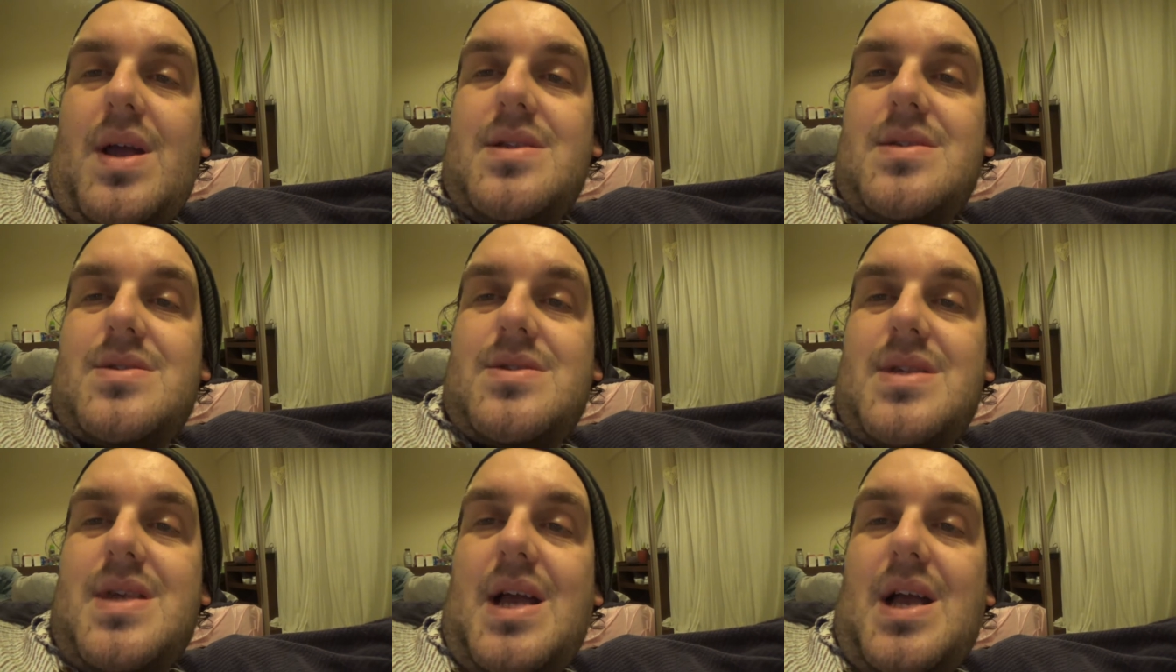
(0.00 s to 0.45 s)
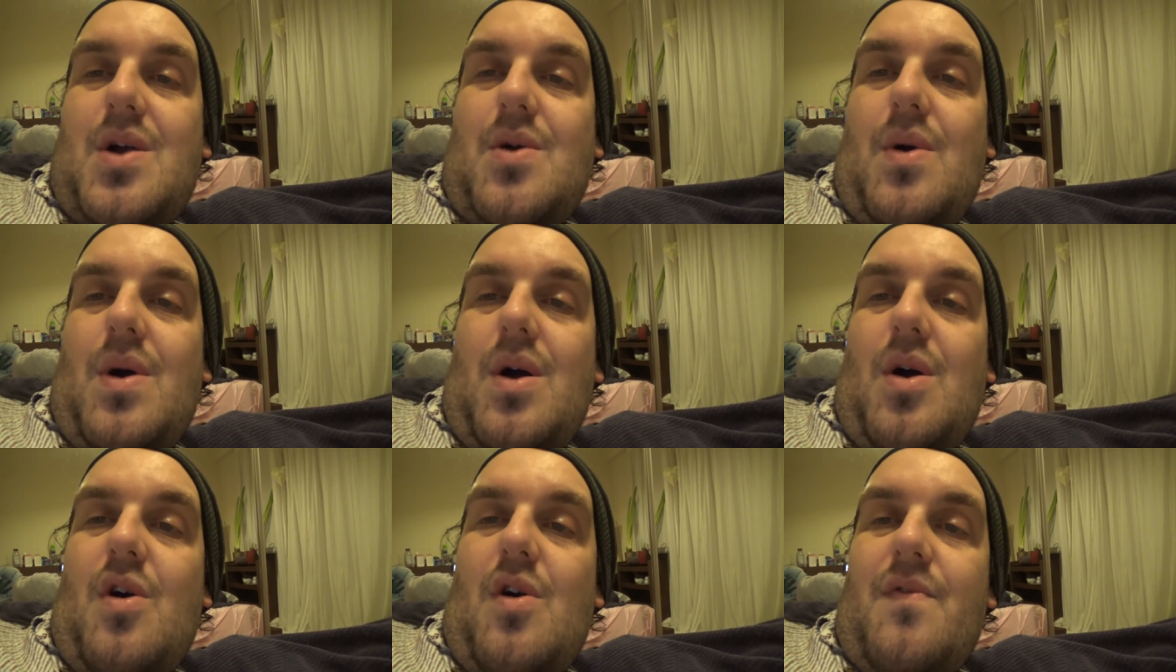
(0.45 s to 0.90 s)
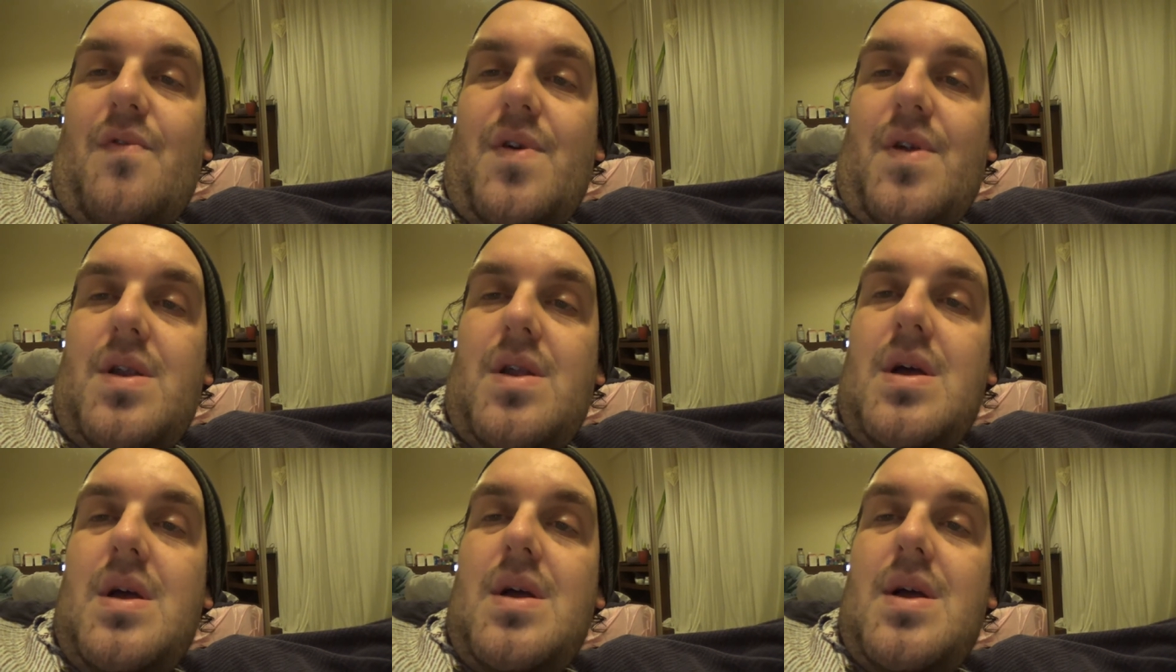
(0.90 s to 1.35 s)
in sick quite
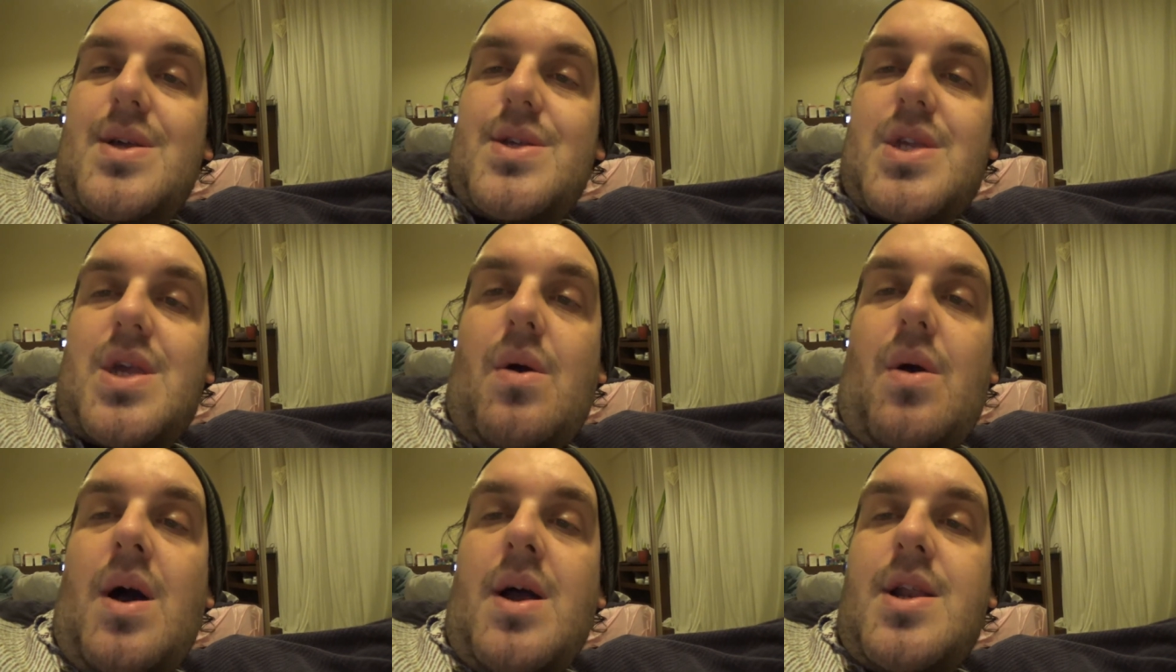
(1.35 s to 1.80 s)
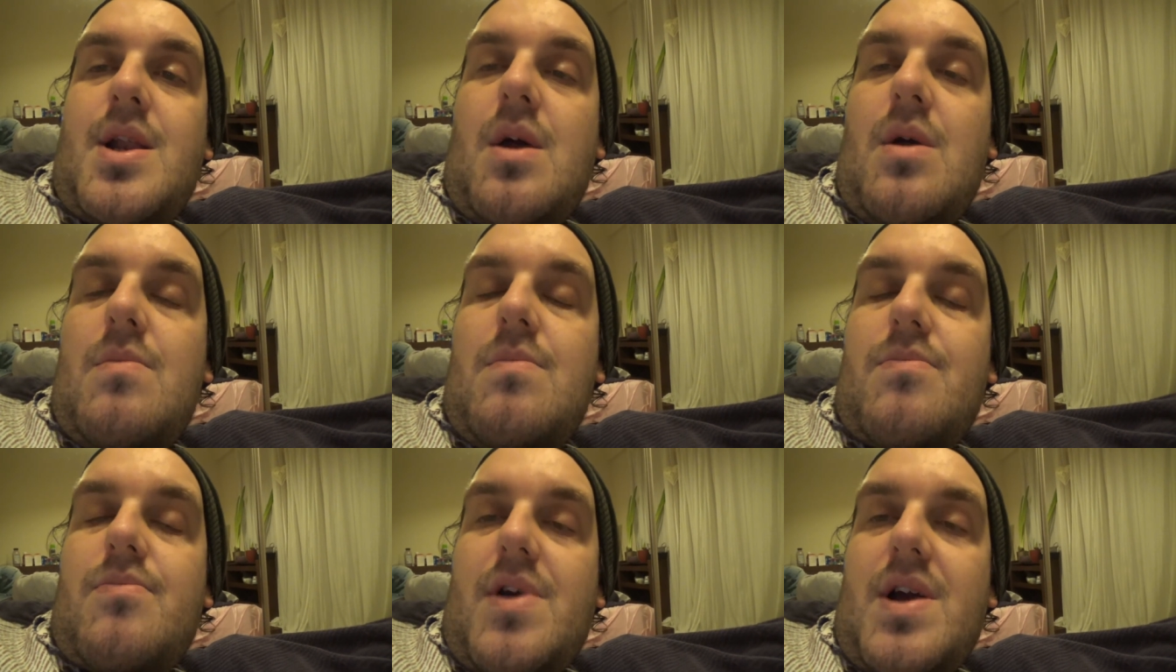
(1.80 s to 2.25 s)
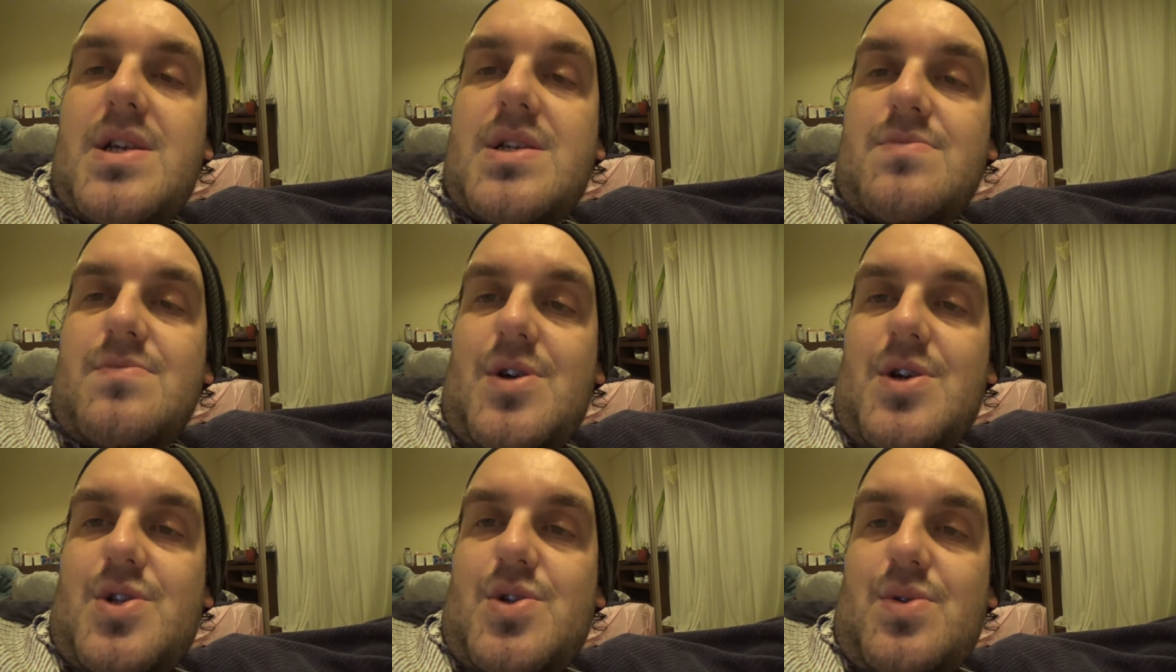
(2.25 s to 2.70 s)
often. So I don't
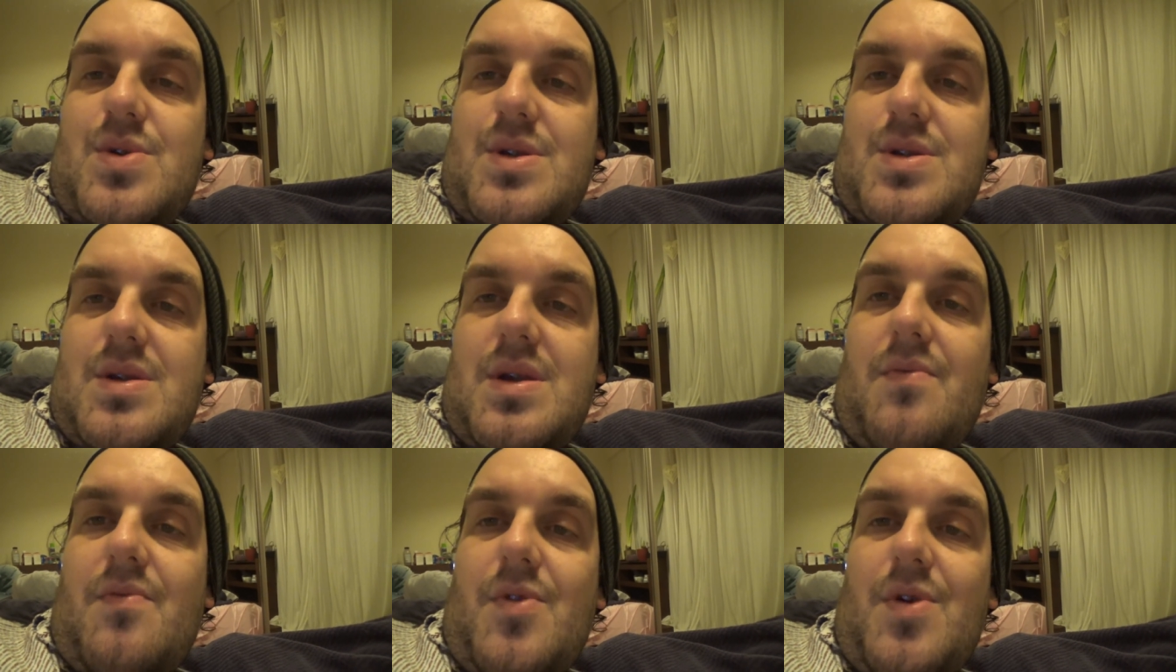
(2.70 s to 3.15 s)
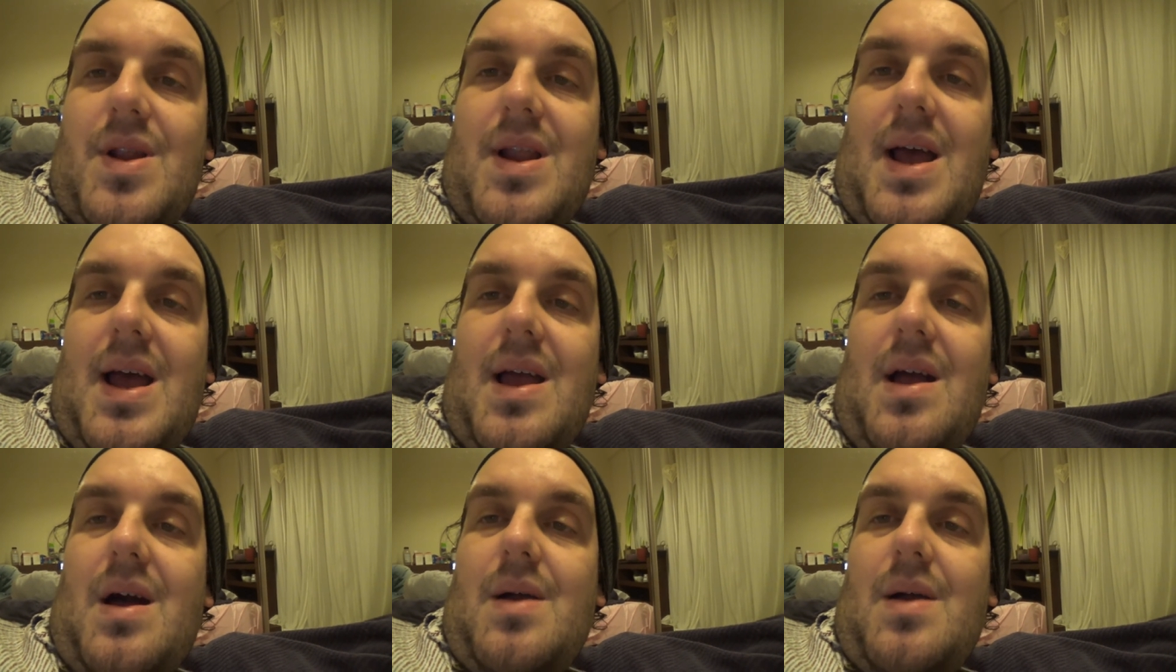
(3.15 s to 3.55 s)
brace my joints every day.